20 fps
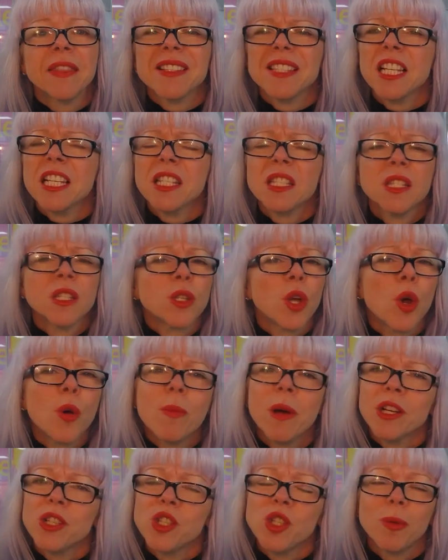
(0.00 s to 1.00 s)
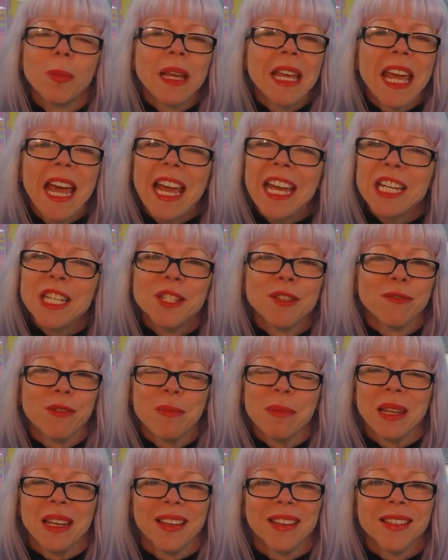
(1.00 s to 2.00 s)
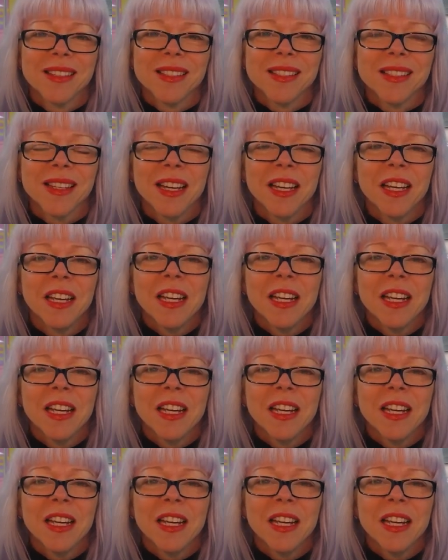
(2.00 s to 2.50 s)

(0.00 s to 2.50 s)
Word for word: There's so much to be gained from this,